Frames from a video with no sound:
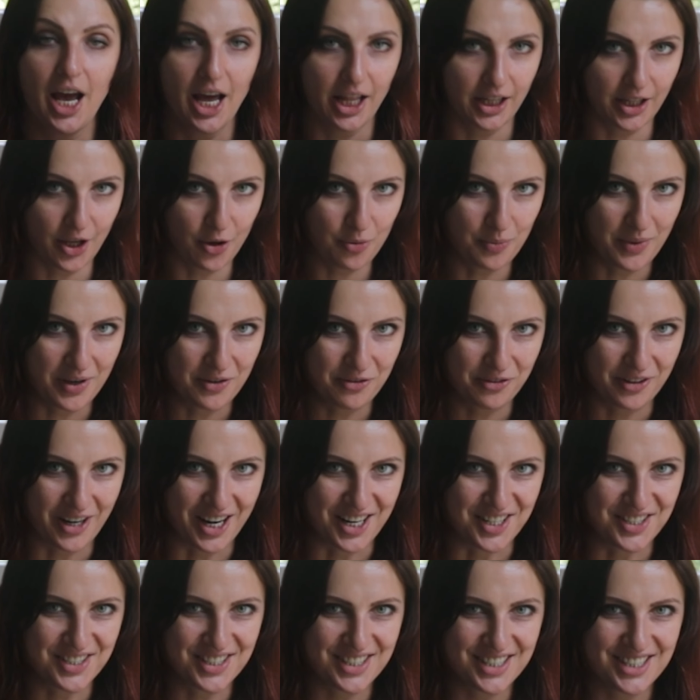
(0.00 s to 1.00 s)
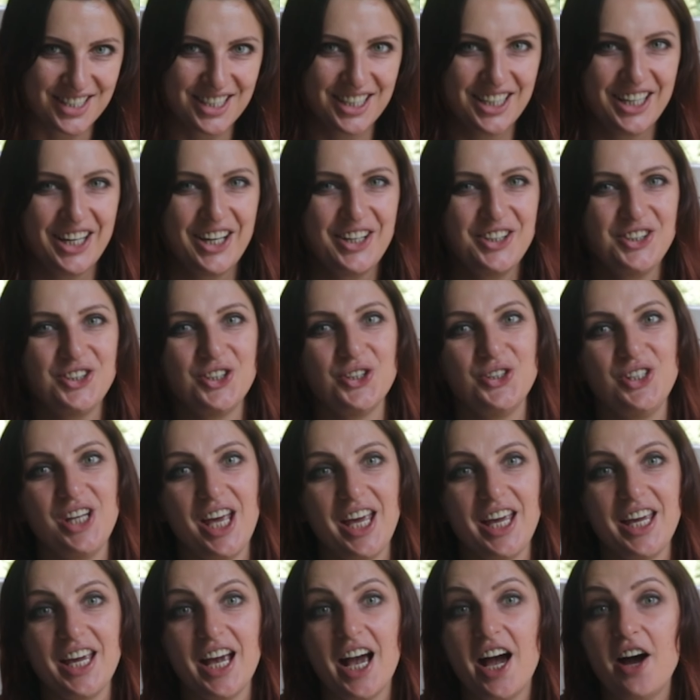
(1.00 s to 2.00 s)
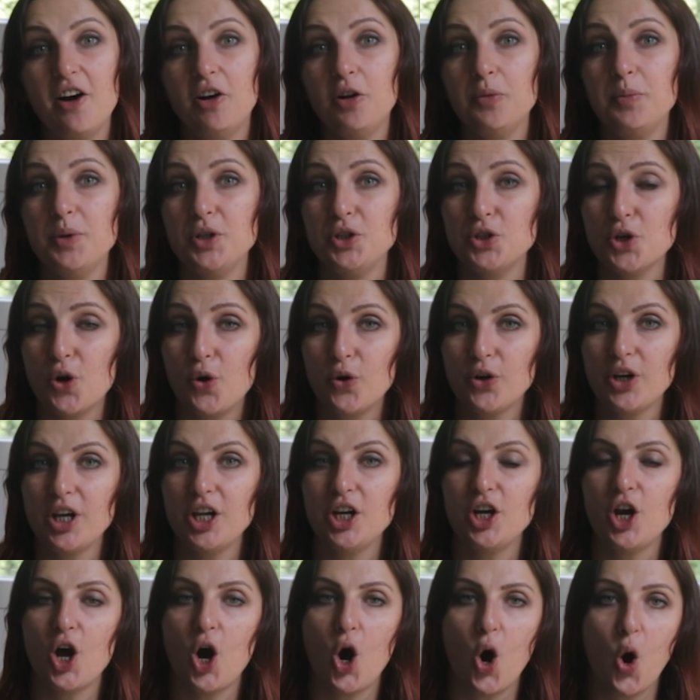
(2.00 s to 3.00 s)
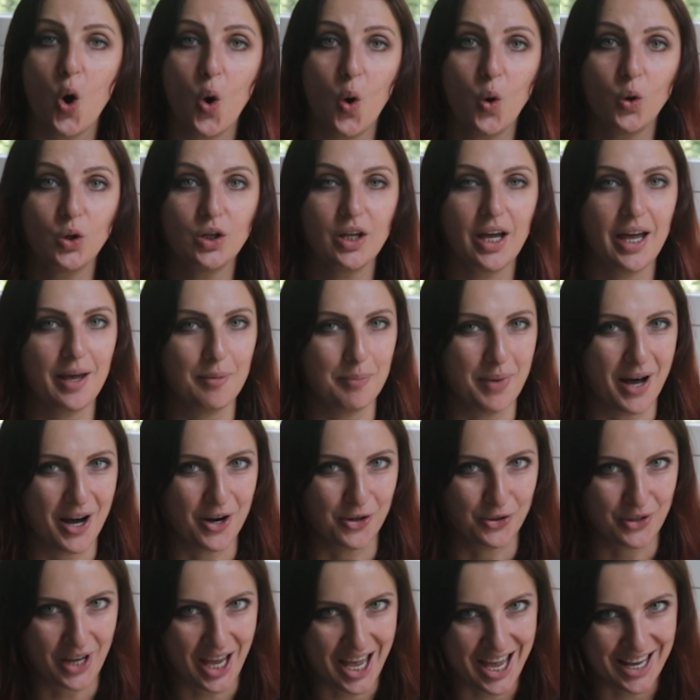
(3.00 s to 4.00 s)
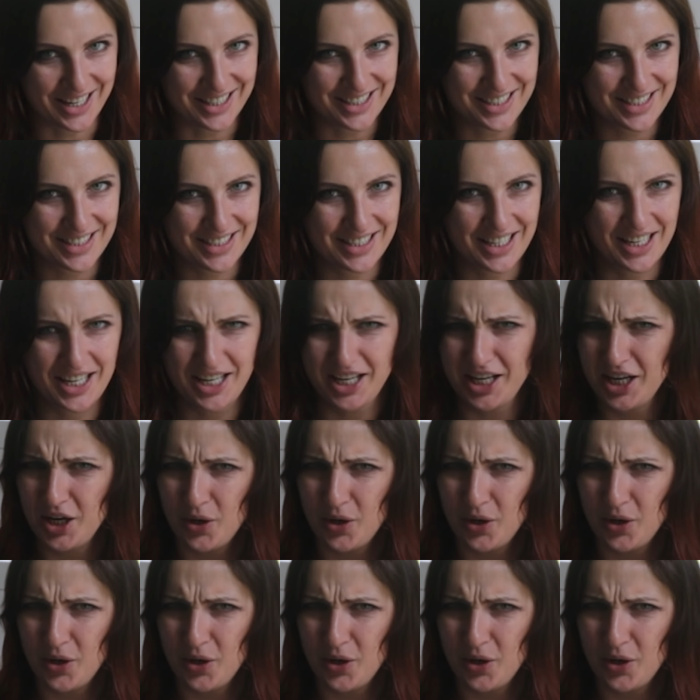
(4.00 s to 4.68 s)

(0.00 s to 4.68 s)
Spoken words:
Hello my friends! Today I will be talking all about eggs.